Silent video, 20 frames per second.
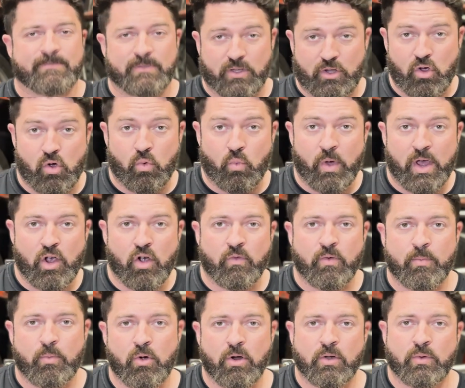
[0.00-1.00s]
going way
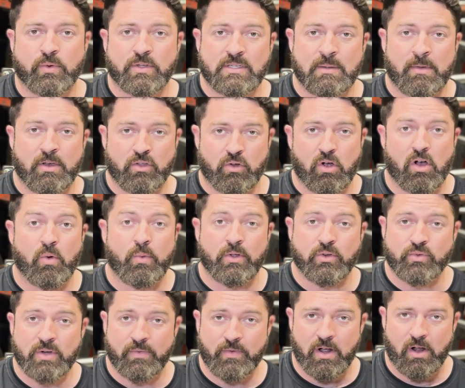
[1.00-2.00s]
overboard with some other all-wheel
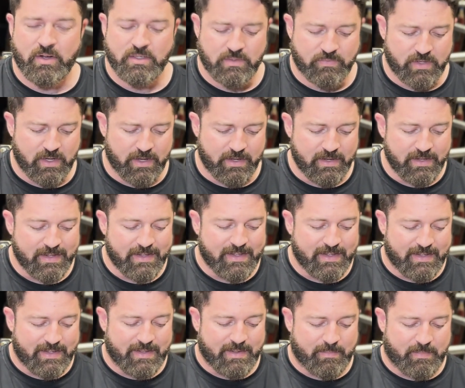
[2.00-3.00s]
drive cars have done,
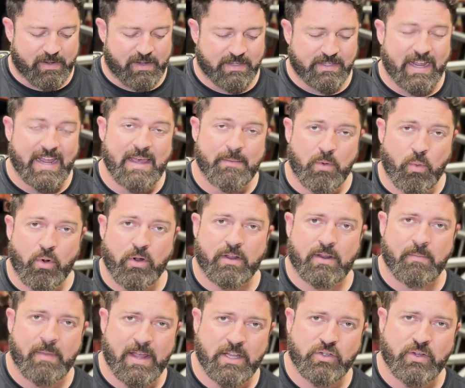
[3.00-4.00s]
because I am a
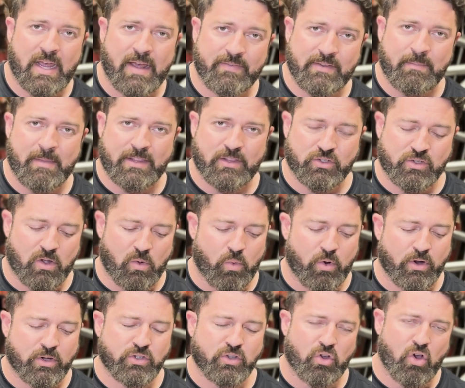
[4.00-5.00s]
working man, so I have to make this all
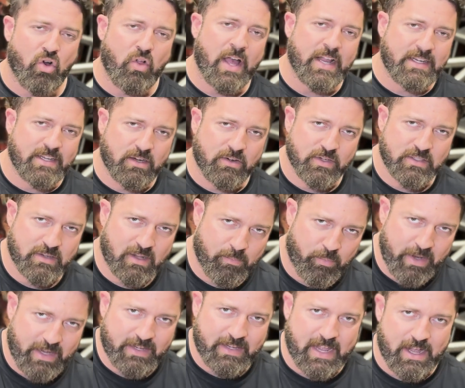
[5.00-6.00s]
work. So the whole idea is, and I'll
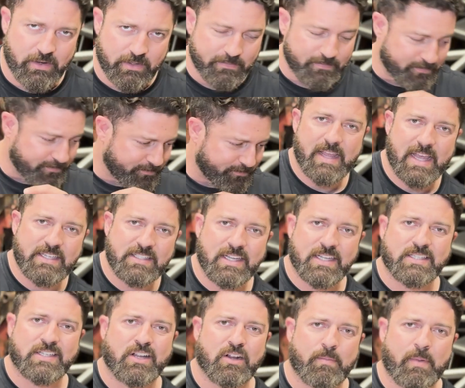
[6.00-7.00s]
break it down,
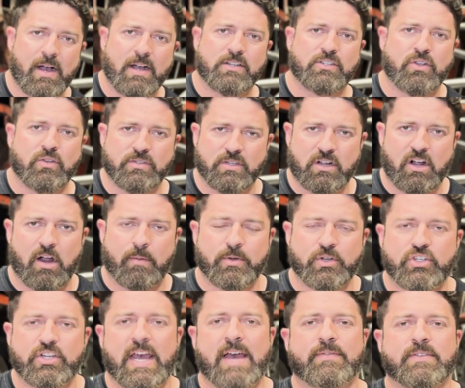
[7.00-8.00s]
SCS gearbox goes to carbon
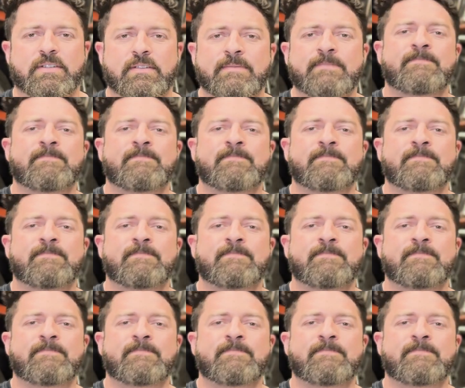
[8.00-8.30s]
shafts.